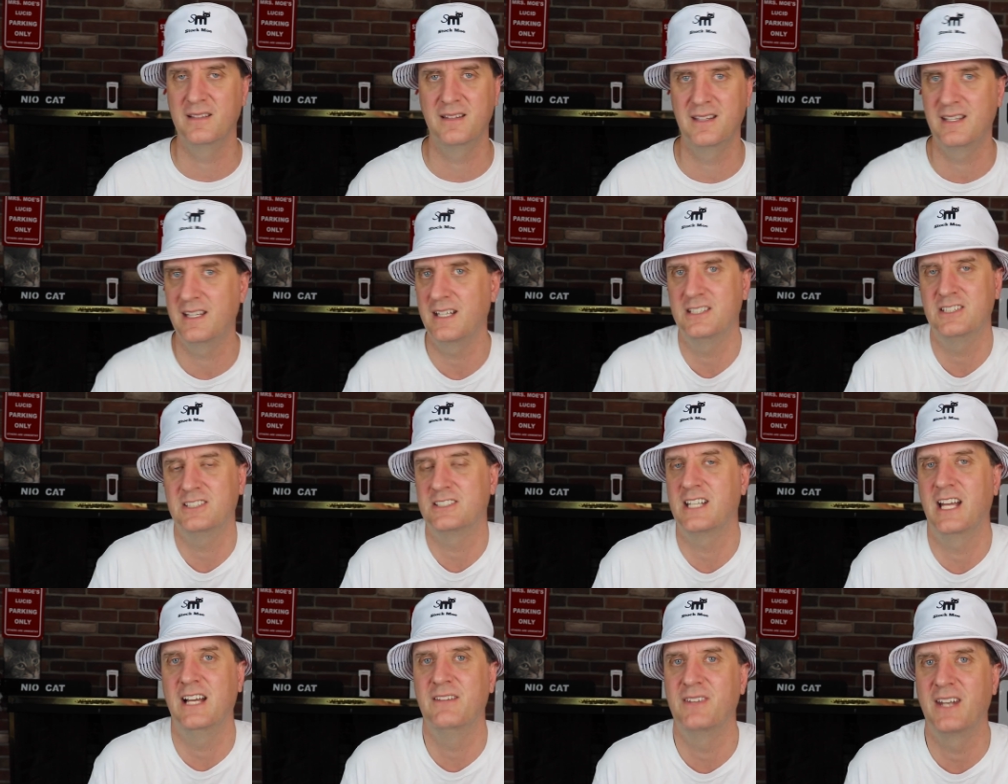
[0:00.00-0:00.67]
they
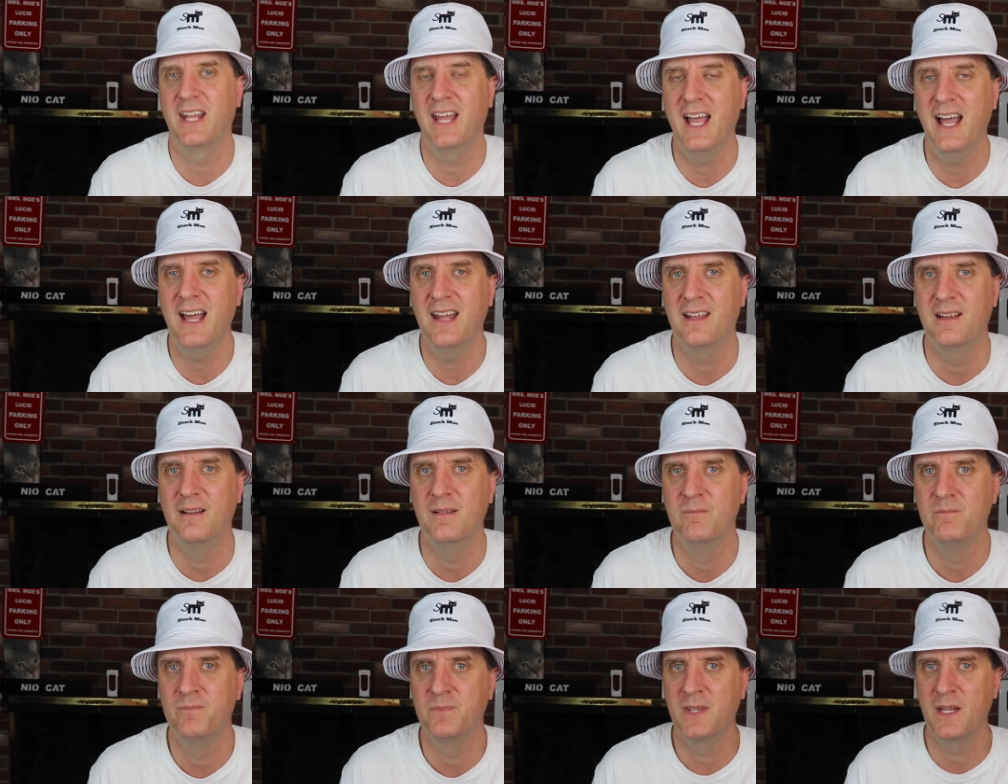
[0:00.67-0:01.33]
just haven't had
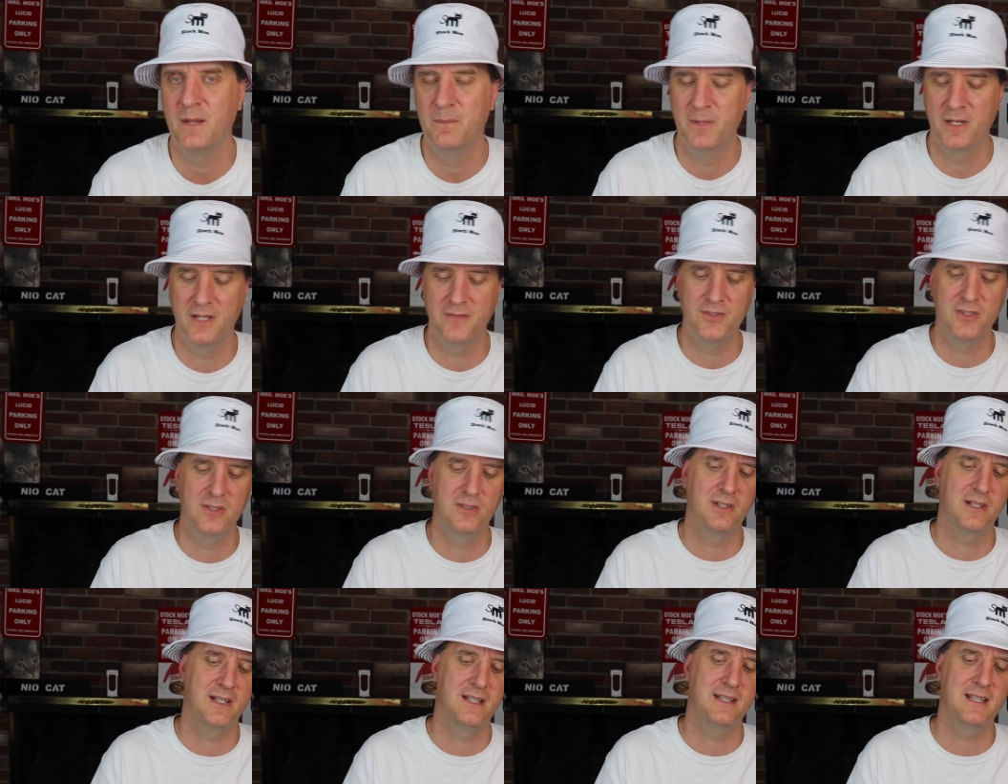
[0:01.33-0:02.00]
it. But if
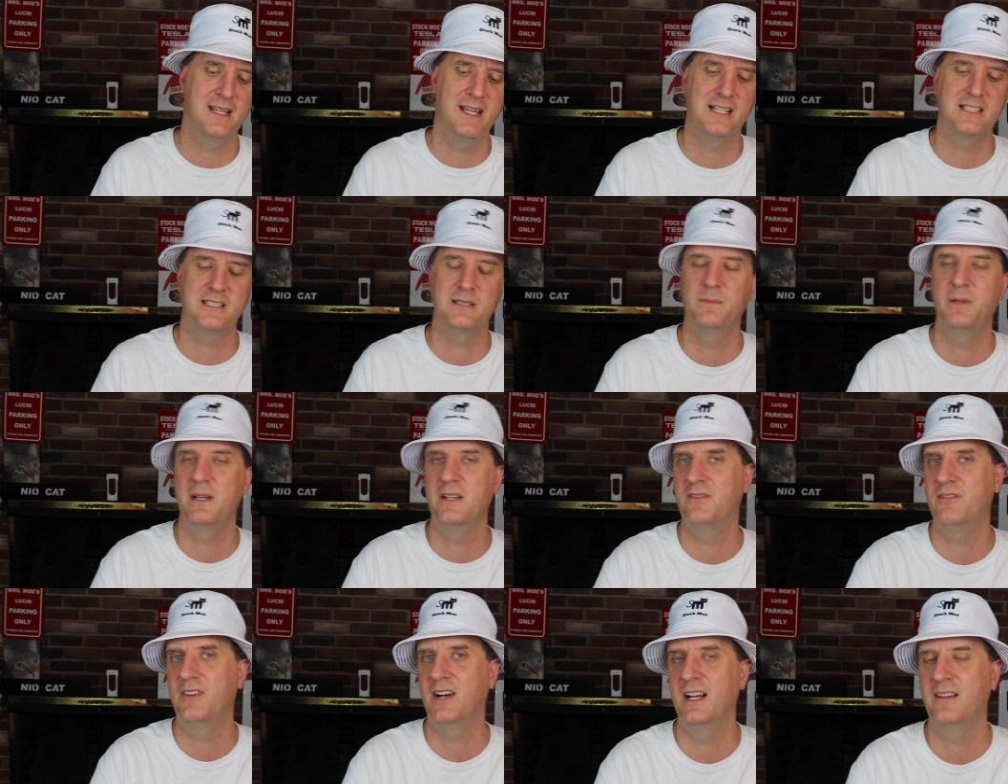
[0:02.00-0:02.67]
you look at the
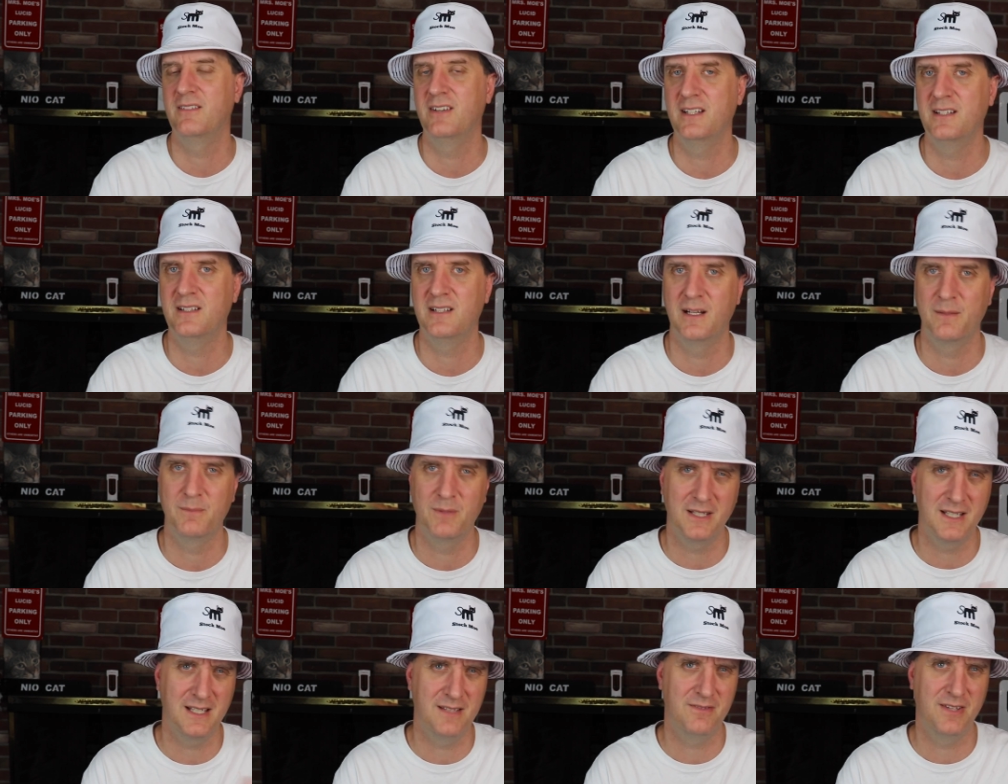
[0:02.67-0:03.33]
S&P 500, I
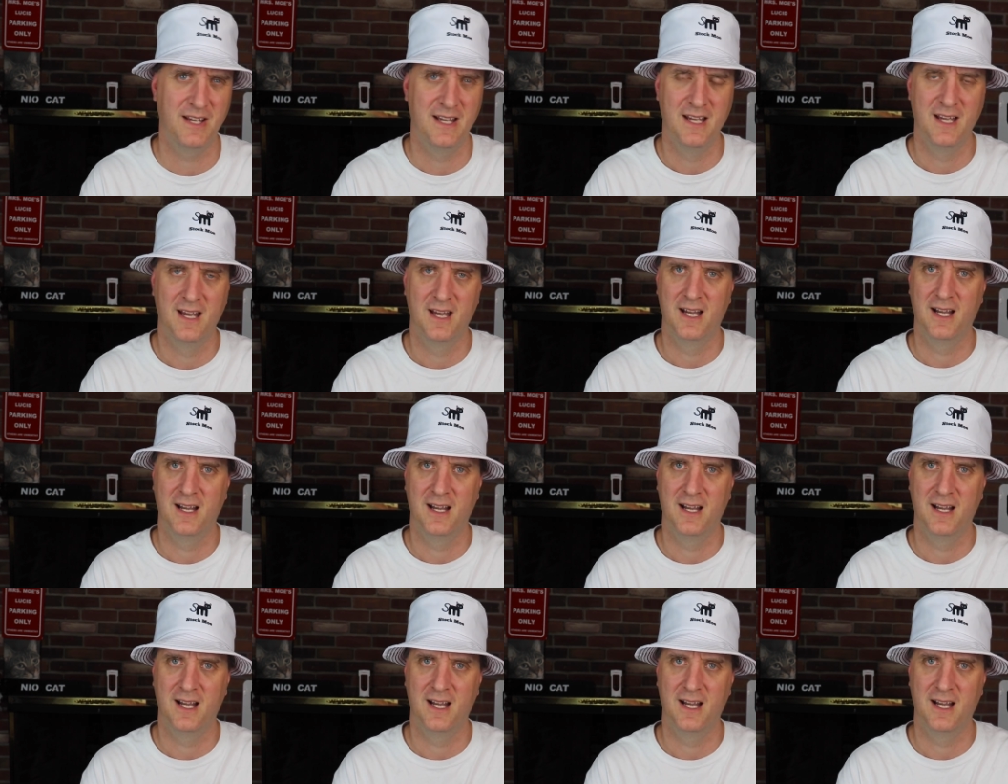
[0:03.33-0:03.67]
believe